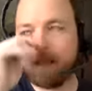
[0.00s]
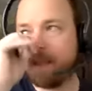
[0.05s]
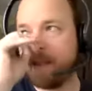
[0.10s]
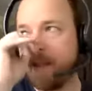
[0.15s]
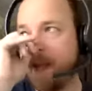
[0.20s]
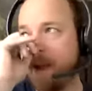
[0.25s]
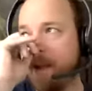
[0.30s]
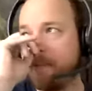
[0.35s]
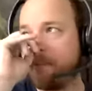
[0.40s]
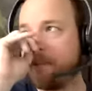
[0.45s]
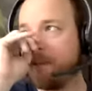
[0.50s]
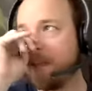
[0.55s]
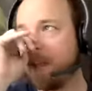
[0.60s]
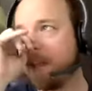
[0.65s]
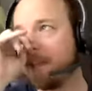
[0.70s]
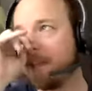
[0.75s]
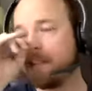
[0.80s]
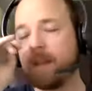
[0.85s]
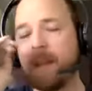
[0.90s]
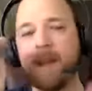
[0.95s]
I feel
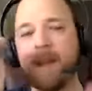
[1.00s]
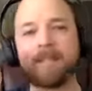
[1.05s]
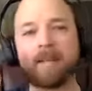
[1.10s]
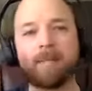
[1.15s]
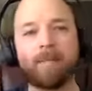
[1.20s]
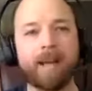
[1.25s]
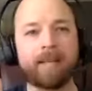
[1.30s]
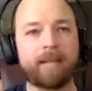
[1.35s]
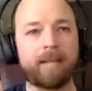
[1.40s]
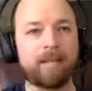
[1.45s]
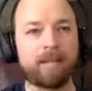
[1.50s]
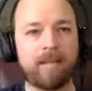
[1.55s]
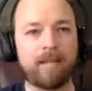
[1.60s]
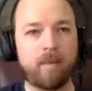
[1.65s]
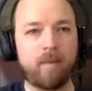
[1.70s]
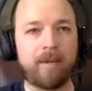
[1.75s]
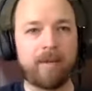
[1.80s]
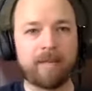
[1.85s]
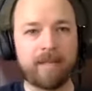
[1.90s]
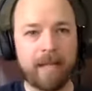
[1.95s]
like has a message
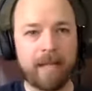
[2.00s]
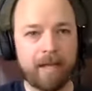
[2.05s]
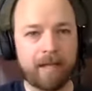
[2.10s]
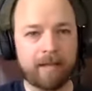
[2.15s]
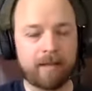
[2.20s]
that we've seen